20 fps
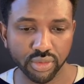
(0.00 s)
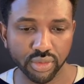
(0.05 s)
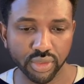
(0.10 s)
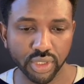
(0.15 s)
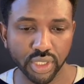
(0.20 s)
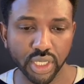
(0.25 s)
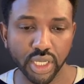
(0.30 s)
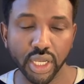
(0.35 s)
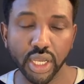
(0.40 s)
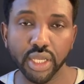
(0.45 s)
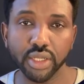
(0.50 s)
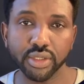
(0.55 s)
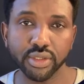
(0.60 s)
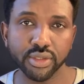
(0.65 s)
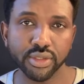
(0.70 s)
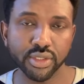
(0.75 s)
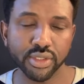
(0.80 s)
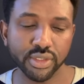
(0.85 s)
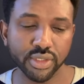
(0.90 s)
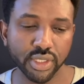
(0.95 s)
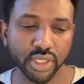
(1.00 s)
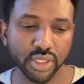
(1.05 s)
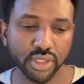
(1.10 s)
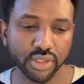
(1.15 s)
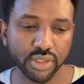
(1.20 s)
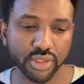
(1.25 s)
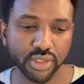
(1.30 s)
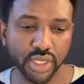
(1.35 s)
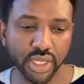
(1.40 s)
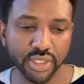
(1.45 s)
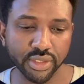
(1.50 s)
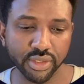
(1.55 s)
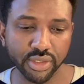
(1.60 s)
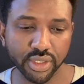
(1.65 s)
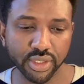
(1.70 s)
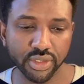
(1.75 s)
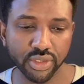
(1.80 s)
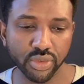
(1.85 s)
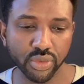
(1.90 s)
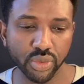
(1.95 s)
And in this challenge is asking
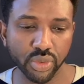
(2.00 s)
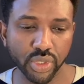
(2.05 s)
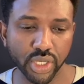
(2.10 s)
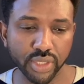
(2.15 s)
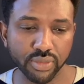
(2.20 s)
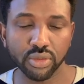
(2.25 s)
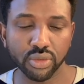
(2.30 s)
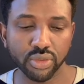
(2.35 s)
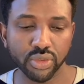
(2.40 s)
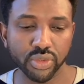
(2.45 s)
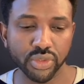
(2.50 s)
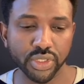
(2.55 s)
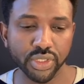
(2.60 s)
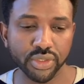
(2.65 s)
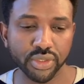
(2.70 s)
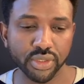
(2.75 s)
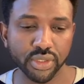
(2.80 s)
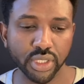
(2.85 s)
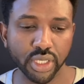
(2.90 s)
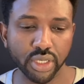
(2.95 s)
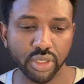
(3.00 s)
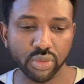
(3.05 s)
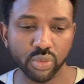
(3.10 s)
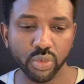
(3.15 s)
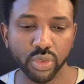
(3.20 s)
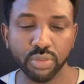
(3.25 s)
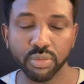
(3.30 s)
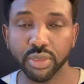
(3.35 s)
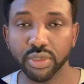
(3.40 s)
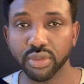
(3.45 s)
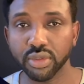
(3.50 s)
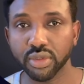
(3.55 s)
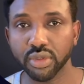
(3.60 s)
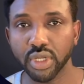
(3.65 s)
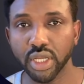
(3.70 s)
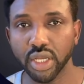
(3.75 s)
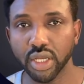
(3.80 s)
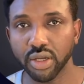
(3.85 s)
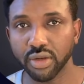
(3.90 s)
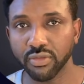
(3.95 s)
us to update this current weapon
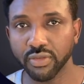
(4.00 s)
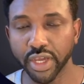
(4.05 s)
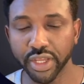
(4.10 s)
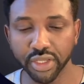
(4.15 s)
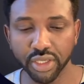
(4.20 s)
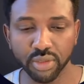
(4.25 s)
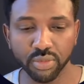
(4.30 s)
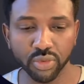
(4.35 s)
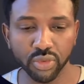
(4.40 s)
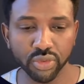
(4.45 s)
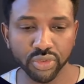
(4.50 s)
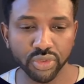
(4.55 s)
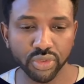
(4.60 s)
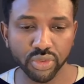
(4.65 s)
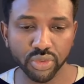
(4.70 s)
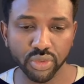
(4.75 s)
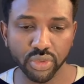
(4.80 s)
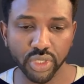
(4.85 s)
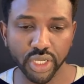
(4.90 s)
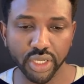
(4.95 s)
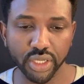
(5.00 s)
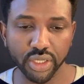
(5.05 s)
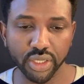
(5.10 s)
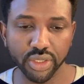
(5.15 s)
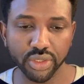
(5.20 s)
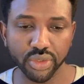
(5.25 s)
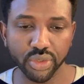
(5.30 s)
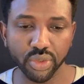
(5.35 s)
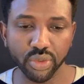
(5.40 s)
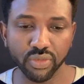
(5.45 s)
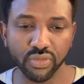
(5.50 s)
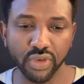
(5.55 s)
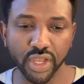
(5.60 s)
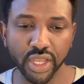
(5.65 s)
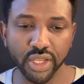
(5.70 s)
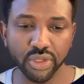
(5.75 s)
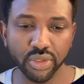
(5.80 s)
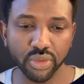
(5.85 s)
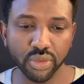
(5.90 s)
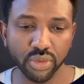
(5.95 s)
variable to a new
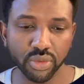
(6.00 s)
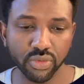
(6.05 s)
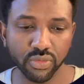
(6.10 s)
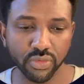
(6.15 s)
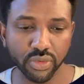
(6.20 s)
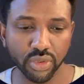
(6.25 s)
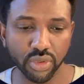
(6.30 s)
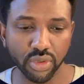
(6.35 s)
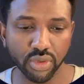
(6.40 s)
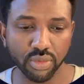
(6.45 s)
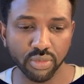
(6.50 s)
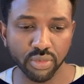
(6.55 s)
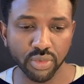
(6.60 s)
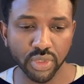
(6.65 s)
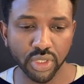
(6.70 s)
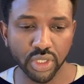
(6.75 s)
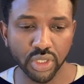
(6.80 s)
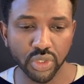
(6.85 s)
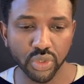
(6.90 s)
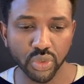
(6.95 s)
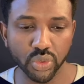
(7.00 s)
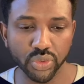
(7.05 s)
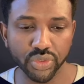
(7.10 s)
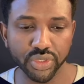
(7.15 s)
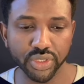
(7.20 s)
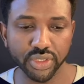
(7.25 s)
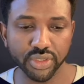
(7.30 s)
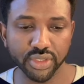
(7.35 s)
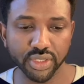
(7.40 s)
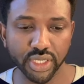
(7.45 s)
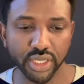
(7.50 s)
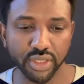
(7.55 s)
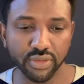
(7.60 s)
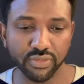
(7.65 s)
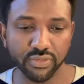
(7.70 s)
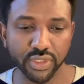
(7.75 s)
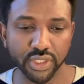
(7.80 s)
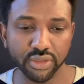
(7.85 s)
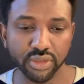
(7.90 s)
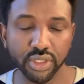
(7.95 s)
value from using the
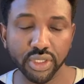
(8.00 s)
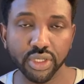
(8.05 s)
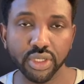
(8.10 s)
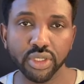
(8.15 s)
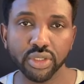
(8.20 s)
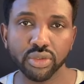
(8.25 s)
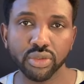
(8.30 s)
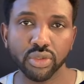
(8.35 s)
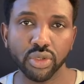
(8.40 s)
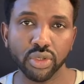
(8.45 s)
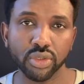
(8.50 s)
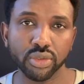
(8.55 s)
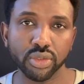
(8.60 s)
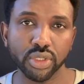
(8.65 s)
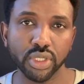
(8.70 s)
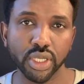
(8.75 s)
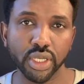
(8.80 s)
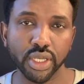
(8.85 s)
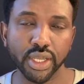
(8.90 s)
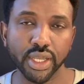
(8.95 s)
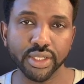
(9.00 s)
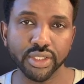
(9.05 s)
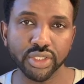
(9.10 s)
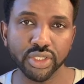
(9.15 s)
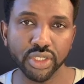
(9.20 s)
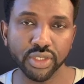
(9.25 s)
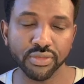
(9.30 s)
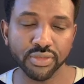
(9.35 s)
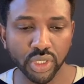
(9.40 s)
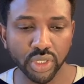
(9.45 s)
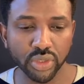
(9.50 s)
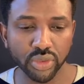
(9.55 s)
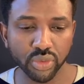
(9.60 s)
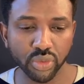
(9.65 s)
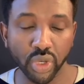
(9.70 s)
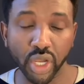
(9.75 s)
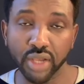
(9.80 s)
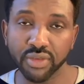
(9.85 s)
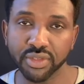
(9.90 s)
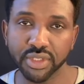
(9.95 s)
inventory.unshift to
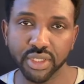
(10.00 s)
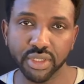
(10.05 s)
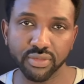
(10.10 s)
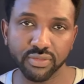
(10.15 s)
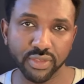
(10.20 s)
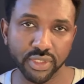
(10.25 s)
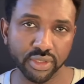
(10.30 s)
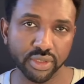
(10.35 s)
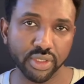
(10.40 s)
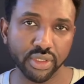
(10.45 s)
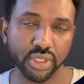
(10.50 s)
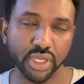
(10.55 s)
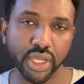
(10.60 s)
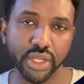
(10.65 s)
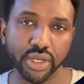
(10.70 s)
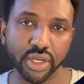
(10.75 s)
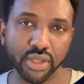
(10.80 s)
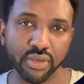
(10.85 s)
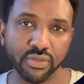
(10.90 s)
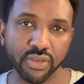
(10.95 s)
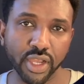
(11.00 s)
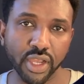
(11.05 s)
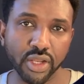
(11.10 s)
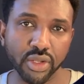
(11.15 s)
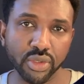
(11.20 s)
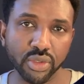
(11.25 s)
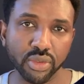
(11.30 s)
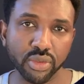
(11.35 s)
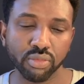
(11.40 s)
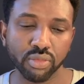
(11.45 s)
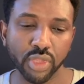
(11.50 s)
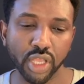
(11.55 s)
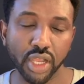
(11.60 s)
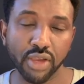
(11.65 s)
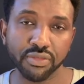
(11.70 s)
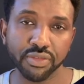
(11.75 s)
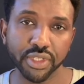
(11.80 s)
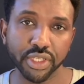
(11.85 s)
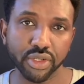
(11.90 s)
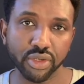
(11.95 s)
have the inventory array value
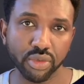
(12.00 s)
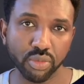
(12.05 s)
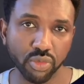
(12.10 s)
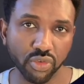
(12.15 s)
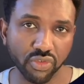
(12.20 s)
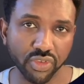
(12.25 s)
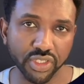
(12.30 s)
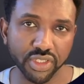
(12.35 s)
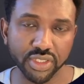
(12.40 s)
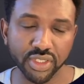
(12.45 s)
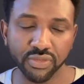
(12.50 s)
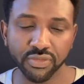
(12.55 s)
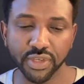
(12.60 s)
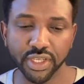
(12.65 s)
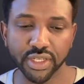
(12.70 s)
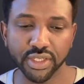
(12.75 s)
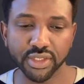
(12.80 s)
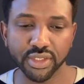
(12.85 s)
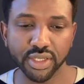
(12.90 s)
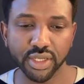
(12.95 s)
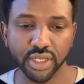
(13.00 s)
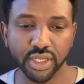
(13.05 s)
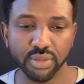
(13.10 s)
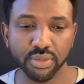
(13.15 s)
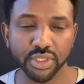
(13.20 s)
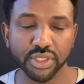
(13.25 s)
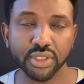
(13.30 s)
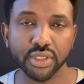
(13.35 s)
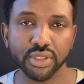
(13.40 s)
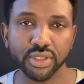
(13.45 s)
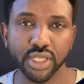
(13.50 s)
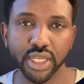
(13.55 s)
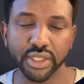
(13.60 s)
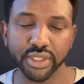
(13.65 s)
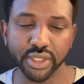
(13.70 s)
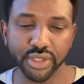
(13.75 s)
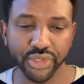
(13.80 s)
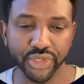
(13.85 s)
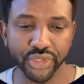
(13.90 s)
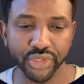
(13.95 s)
after removing the first element in that
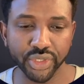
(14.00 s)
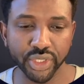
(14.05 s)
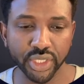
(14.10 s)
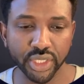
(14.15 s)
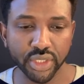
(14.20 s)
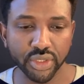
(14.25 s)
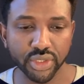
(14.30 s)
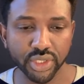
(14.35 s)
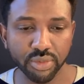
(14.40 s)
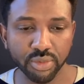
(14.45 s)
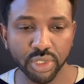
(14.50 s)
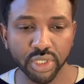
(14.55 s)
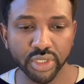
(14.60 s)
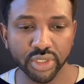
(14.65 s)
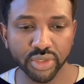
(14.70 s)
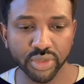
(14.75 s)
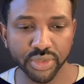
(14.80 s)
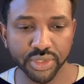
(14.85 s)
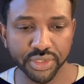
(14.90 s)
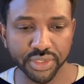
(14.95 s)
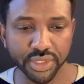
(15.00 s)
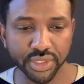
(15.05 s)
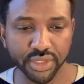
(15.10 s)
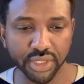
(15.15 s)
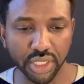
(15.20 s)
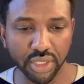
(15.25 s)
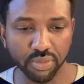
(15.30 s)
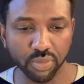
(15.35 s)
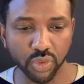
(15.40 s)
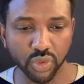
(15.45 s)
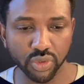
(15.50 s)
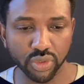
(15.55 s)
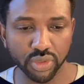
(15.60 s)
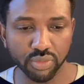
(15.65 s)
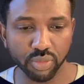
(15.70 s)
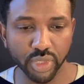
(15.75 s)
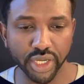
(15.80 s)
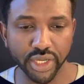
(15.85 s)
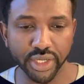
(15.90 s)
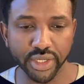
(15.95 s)
array. Similar to this example,
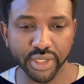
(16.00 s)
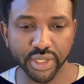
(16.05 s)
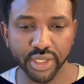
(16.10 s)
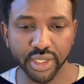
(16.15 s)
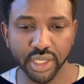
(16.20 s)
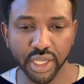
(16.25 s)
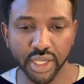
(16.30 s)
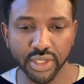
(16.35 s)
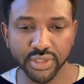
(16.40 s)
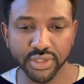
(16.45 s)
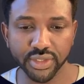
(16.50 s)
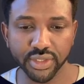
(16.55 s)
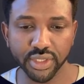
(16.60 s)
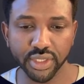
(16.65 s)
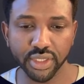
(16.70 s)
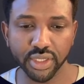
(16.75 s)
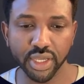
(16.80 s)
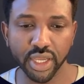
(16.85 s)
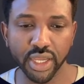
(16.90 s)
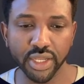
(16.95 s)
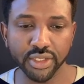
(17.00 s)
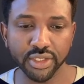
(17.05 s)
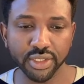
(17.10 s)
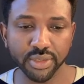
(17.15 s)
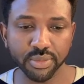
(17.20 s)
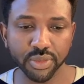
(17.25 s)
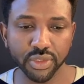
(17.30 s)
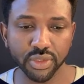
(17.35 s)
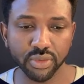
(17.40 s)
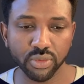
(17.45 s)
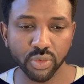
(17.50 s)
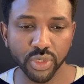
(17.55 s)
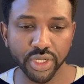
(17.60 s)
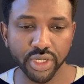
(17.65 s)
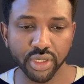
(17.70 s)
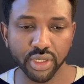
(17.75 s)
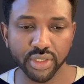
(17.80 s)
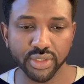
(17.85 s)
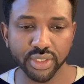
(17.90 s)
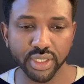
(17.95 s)
my array has 3 items. When
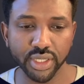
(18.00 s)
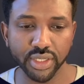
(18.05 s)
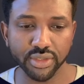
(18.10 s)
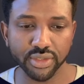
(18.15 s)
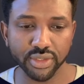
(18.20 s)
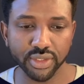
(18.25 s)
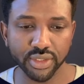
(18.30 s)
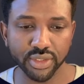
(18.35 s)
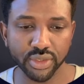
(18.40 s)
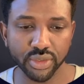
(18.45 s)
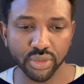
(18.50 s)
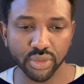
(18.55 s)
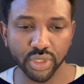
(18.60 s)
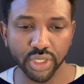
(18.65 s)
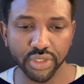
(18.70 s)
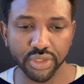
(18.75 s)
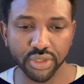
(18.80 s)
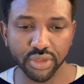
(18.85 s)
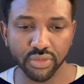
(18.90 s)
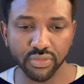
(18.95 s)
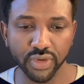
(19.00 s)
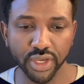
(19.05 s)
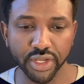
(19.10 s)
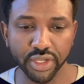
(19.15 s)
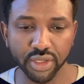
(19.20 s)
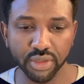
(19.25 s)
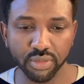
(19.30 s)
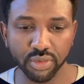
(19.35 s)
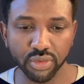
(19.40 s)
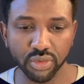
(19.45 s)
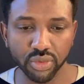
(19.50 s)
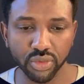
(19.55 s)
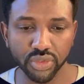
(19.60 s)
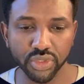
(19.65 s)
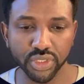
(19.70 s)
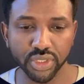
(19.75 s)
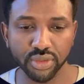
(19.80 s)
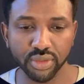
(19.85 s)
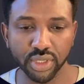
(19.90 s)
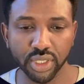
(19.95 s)
assign this to a new variable
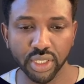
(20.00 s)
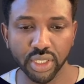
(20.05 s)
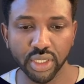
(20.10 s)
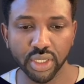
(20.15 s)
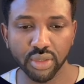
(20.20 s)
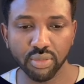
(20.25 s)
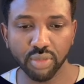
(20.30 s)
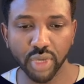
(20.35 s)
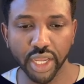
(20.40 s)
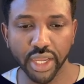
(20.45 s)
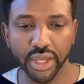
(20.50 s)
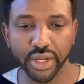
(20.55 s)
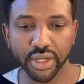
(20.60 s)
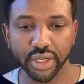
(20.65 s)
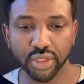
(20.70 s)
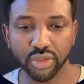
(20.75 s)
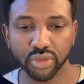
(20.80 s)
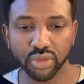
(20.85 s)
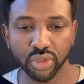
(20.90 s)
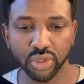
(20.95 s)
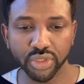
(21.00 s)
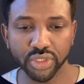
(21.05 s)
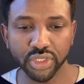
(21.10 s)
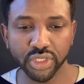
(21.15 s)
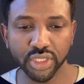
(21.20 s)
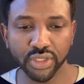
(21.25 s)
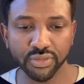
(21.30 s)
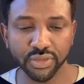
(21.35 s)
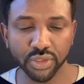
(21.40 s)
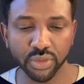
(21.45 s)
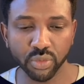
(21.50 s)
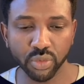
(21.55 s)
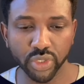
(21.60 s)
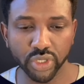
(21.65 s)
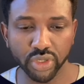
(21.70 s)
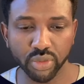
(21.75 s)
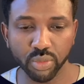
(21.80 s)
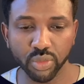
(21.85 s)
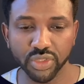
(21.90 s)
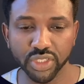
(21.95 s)
using my array.shift, we'll
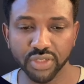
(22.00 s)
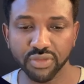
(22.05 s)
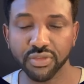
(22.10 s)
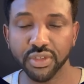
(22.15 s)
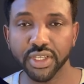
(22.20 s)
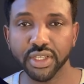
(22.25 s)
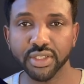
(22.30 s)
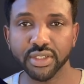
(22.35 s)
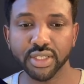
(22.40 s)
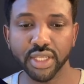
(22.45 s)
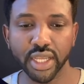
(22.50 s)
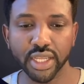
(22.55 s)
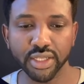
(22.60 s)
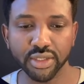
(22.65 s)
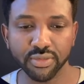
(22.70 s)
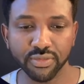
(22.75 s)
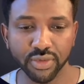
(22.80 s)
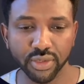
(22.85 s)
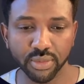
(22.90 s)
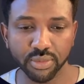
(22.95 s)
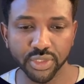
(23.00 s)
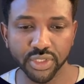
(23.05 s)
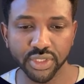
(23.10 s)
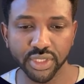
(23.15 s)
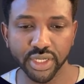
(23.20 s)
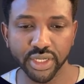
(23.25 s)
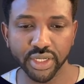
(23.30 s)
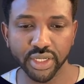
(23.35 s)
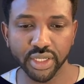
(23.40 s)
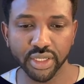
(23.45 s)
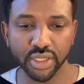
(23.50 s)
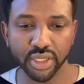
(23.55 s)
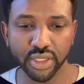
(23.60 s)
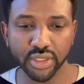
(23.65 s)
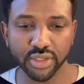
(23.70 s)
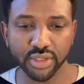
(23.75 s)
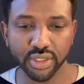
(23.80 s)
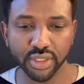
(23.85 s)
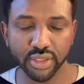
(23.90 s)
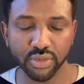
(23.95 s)
remove the first item from this array and
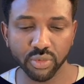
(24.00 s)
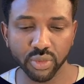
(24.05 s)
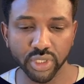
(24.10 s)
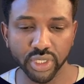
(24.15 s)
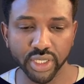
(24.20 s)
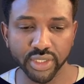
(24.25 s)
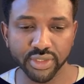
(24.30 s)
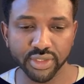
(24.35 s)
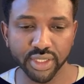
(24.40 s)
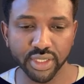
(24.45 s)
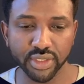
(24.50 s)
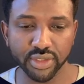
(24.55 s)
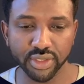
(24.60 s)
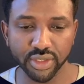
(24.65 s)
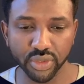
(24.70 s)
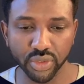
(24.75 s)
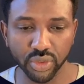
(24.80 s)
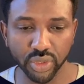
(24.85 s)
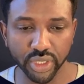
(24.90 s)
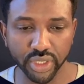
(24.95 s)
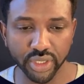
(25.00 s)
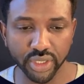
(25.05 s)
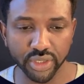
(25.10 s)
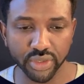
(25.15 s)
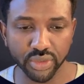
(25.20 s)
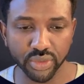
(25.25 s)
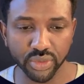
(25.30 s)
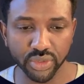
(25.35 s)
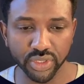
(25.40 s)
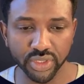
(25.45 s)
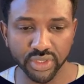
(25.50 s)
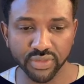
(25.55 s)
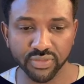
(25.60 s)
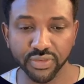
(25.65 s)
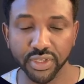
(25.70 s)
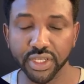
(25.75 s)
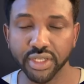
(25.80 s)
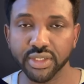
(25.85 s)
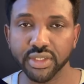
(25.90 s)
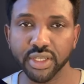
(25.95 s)
then we'll assign the new array to this
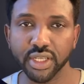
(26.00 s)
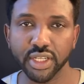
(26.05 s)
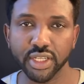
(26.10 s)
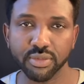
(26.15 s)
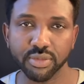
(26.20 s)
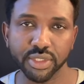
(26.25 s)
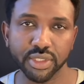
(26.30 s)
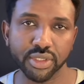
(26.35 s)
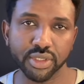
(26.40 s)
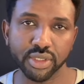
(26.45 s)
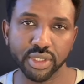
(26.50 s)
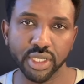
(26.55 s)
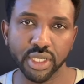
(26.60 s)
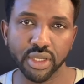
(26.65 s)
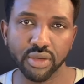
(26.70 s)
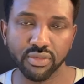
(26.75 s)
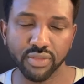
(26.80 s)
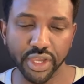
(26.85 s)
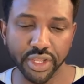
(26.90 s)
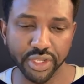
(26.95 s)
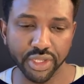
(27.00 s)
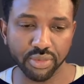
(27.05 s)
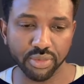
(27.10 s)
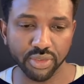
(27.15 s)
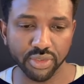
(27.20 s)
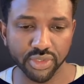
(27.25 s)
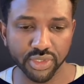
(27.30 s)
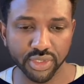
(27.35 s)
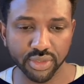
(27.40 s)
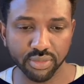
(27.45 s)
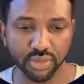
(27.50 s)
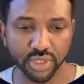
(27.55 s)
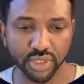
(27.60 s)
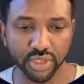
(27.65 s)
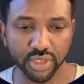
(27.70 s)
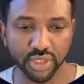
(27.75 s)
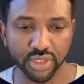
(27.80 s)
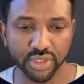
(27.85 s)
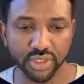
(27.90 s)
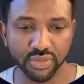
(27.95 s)
first element variable.
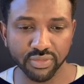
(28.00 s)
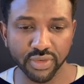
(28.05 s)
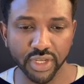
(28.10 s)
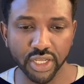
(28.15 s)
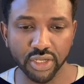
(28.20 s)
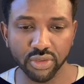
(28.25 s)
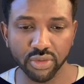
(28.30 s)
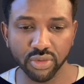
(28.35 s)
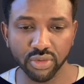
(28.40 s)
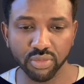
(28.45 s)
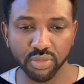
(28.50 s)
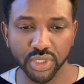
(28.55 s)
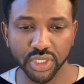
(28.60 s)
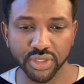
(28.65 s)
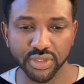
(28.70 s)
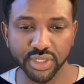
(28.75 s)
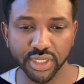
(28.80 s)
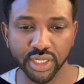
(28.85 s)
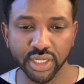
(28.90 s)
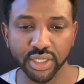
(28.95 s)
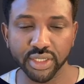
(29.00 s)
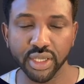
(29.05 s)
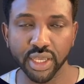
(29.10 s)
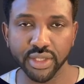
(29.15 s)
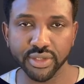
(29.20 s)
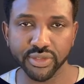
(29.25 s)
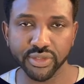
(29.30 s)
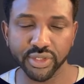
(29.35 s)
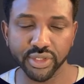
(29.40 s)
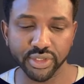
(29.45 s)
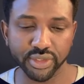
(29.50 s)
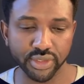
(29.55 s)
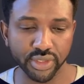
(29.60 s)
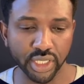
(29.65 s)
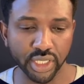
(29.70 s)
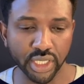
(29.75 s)
Similarly, the value will be second and third.